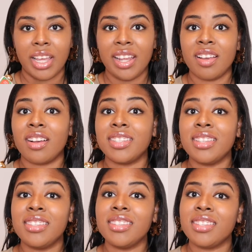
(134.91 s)
And y'all,
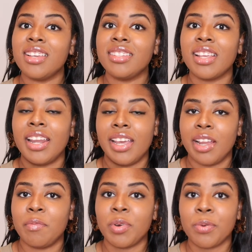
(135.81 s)
since this is an
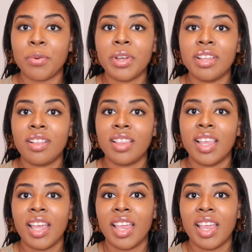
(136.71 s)
amber oil,